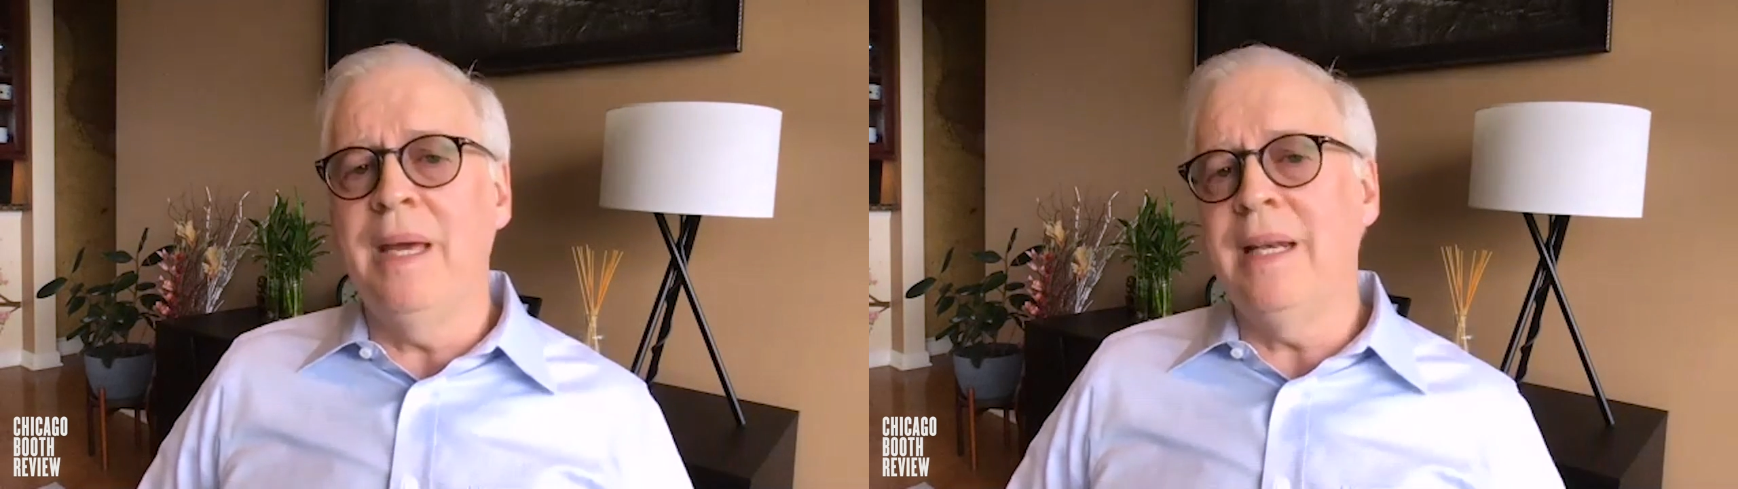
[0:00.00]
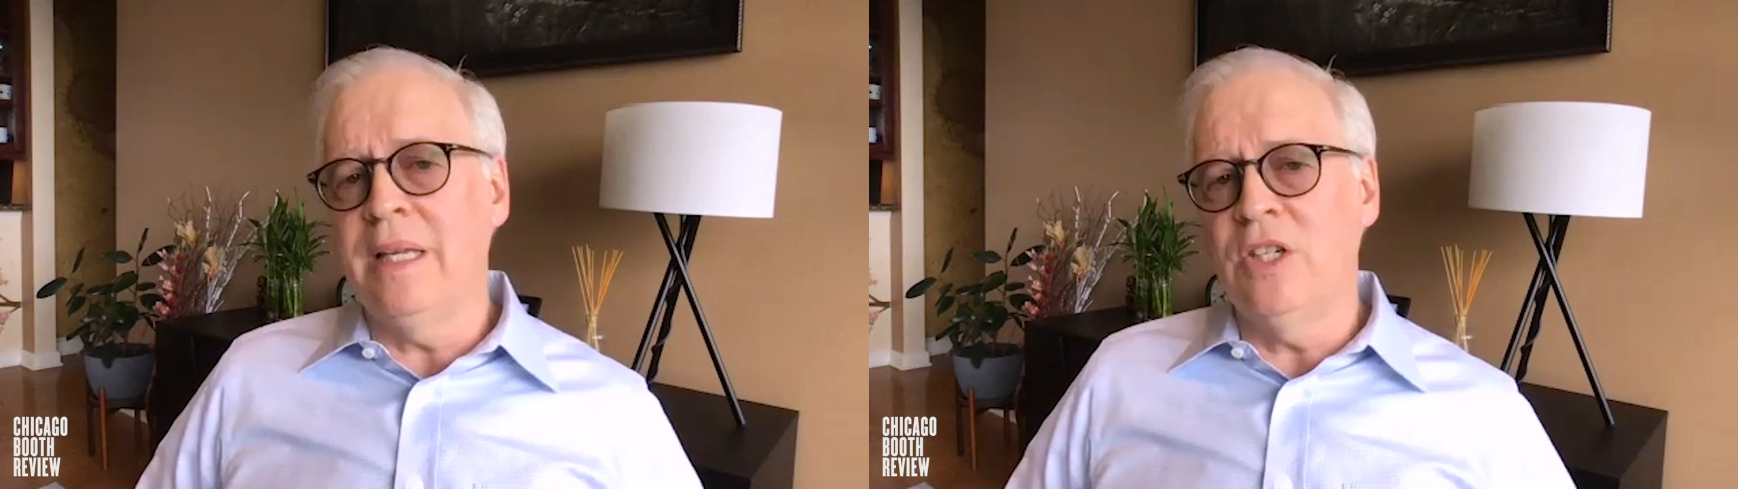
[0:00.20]

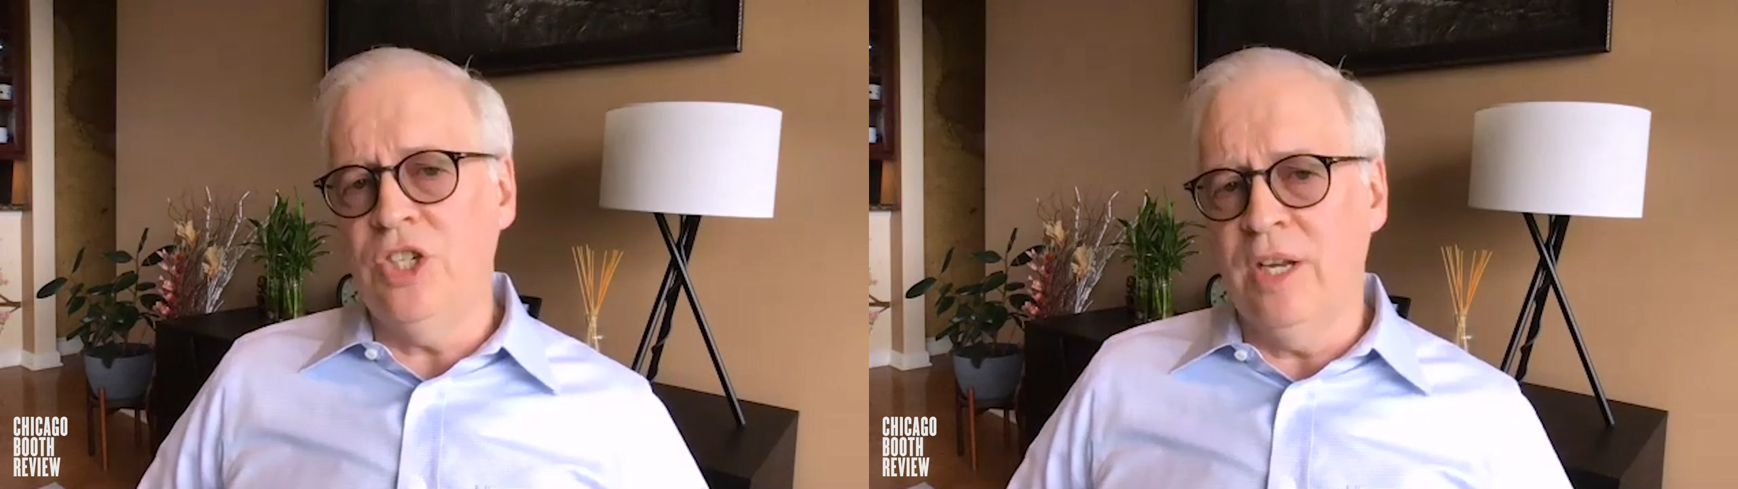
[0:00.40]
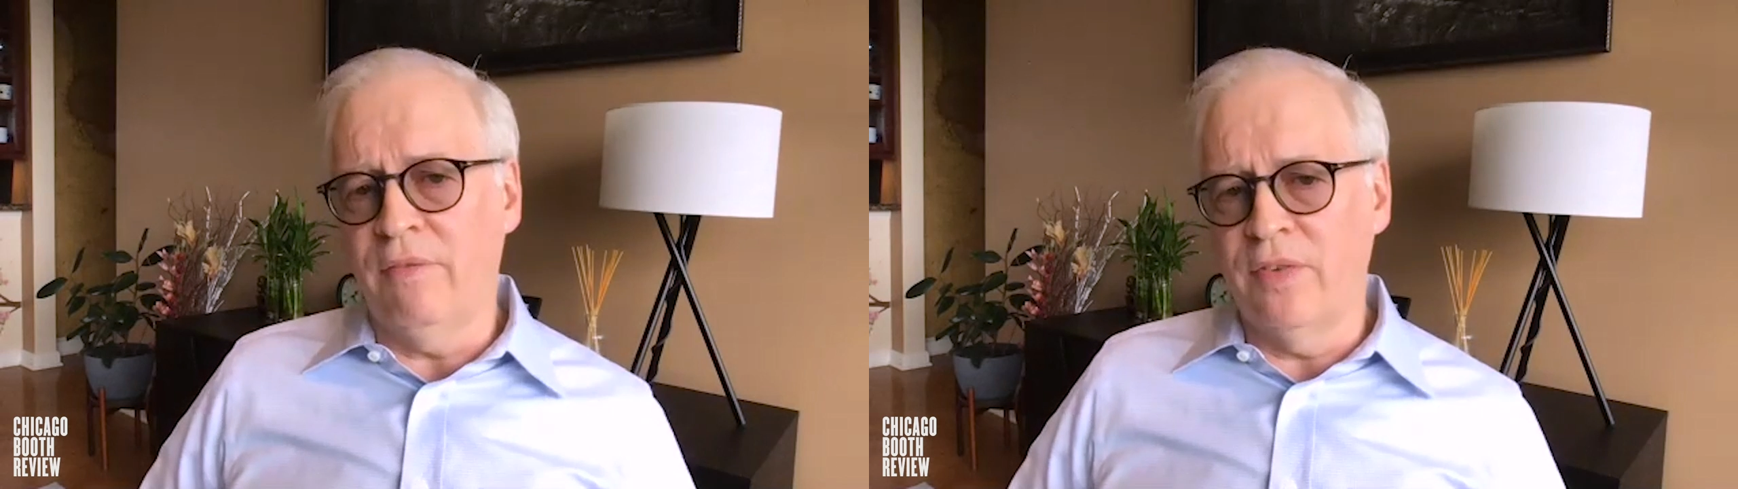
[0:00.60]
many
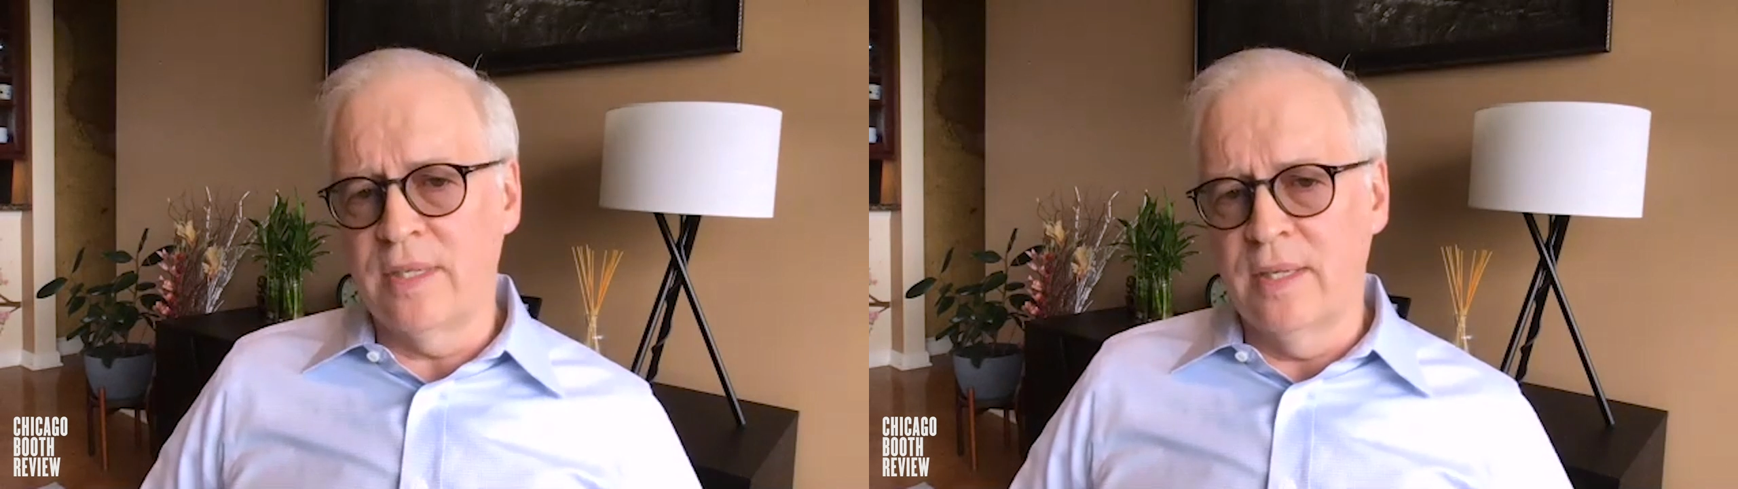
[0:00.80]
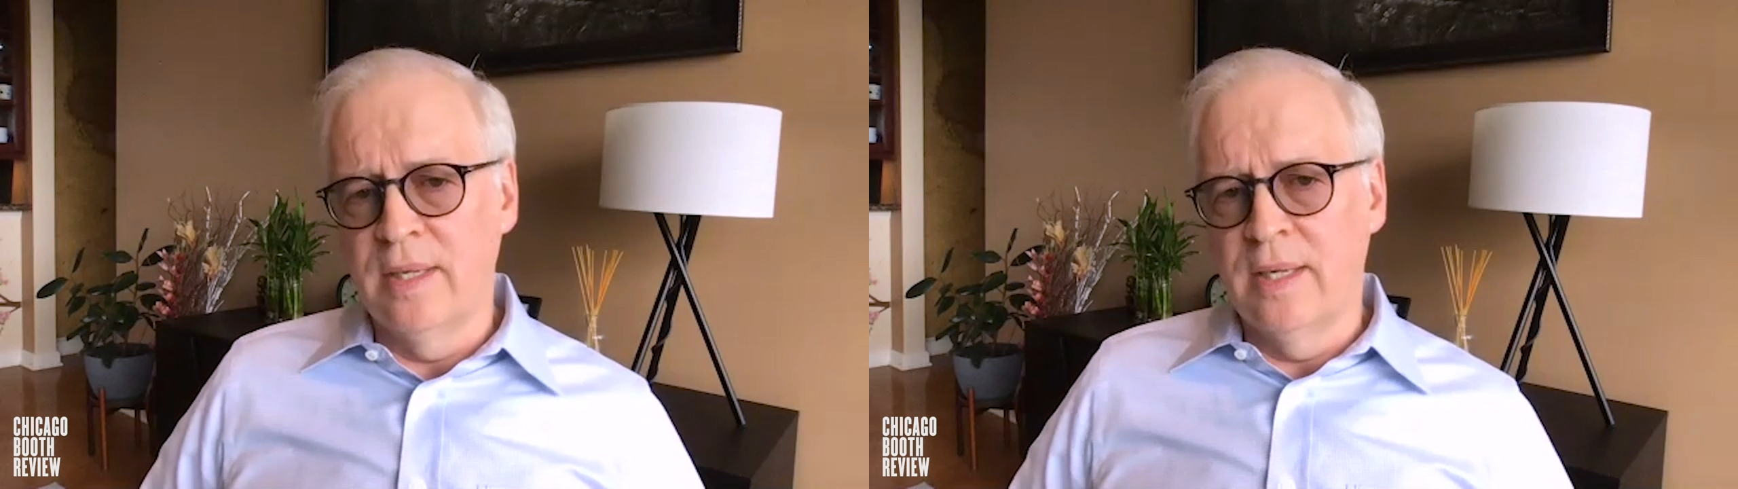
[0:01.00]
shifts